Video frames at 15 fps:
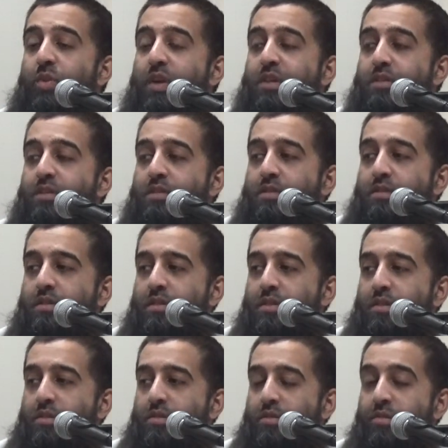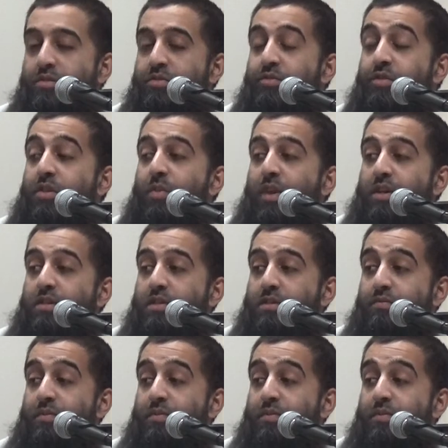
ways, or three ways.